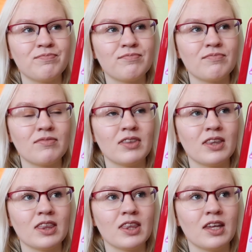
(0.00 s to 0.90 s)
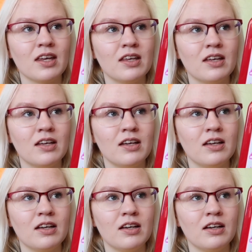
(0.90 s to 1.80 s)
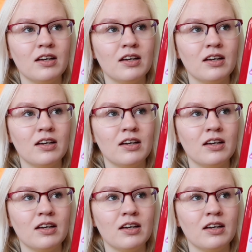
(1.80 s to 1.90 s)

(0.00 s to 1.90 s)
Nothing is said.